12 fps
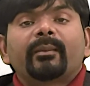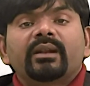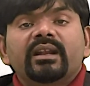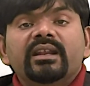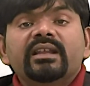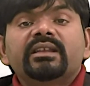
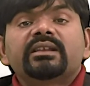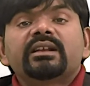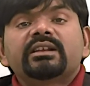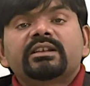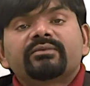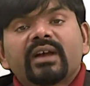
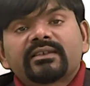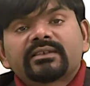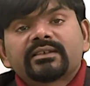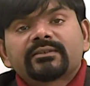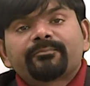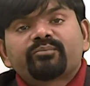linking
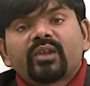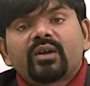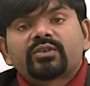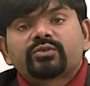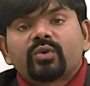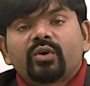devices,
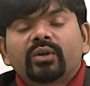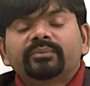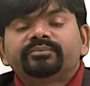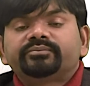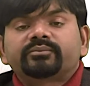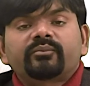or
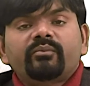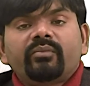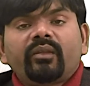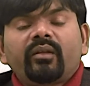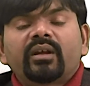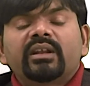so-called
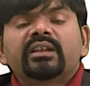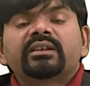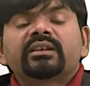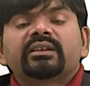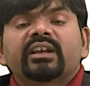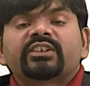
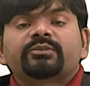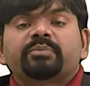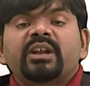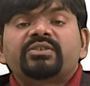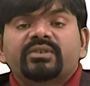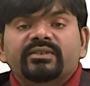linking
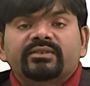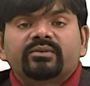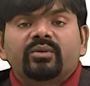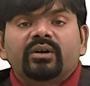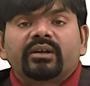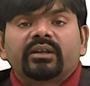expressions,
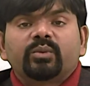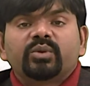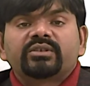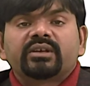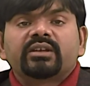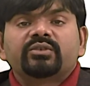okay,
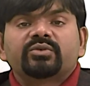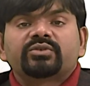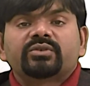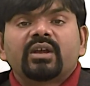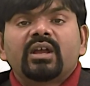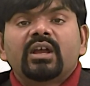which are
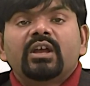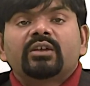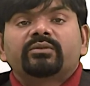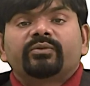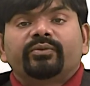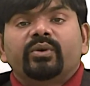used
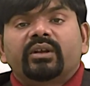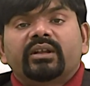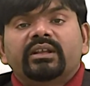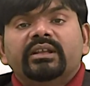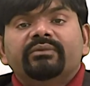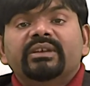for
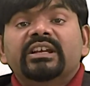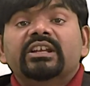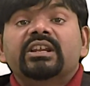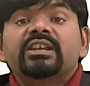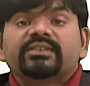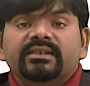giving
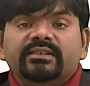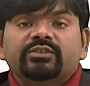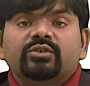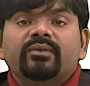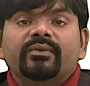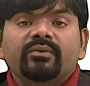reasons.
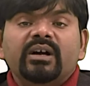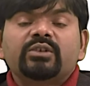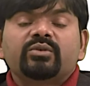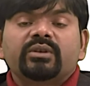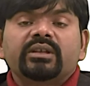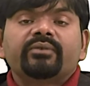So if you want
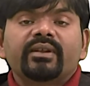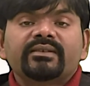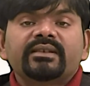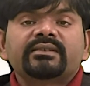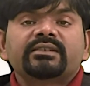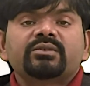to give
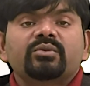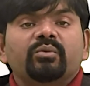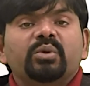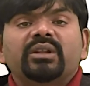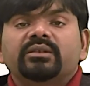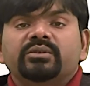reasons,
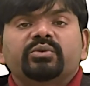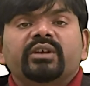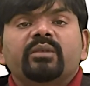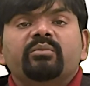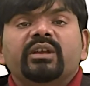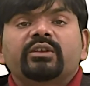you
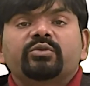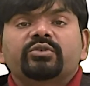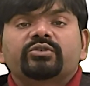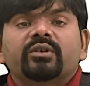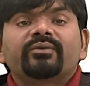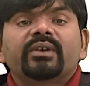can make
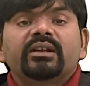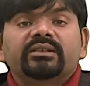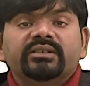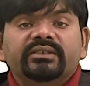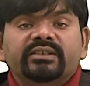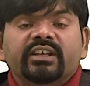use of
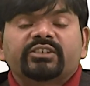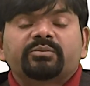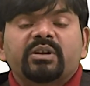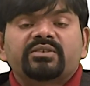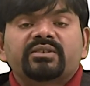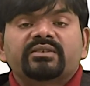these
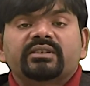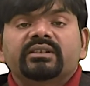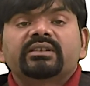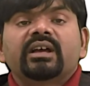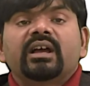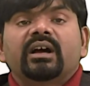expressions
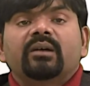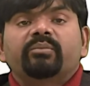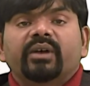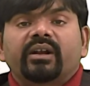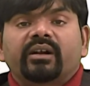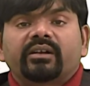in a
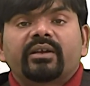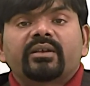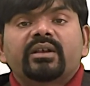paragraph.